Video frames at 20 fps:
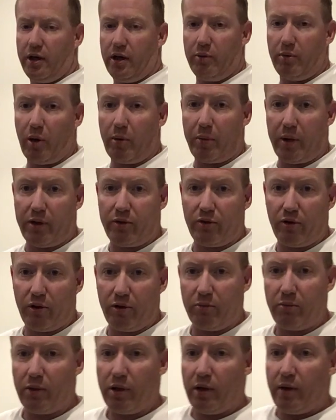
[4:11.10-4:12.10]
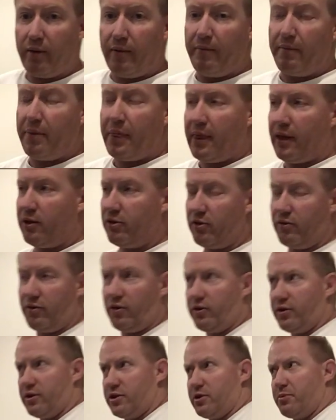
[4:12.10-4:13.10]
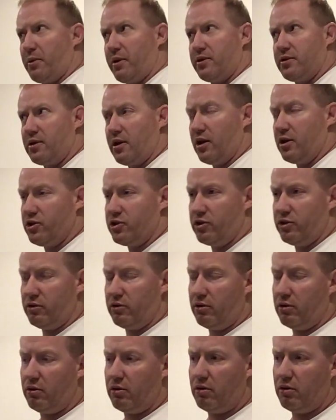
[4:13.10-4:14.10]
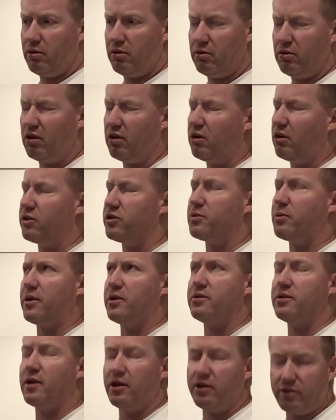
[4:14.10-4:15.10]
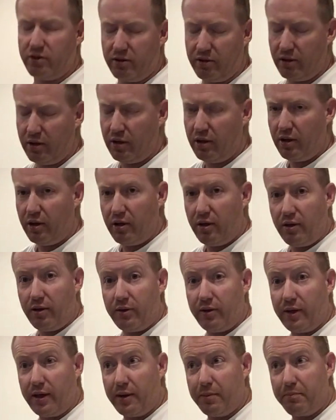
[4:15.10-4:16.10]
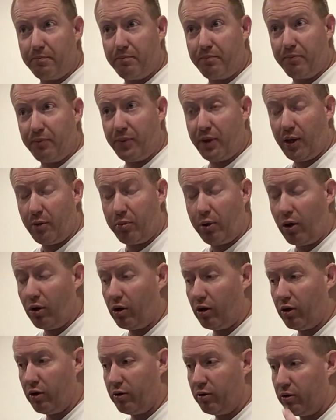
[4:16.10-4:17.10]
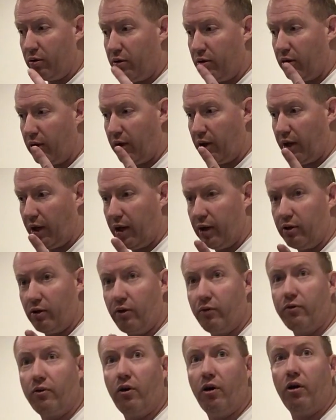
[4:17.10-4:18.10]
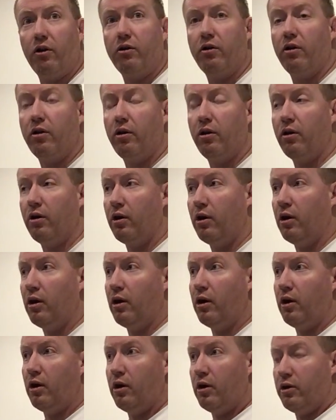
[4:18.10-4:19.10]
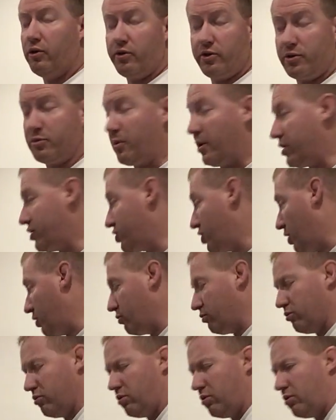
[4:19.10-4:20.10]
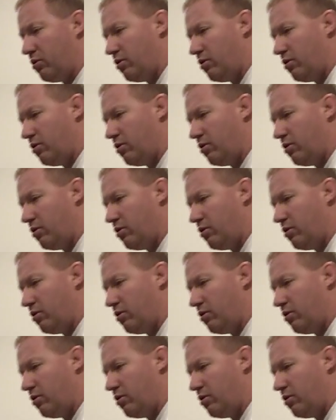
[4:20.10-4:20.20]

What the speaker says: in my bedroom. So I've got the space station, no, not the space station, the Apollo, and I've got the space shuttle.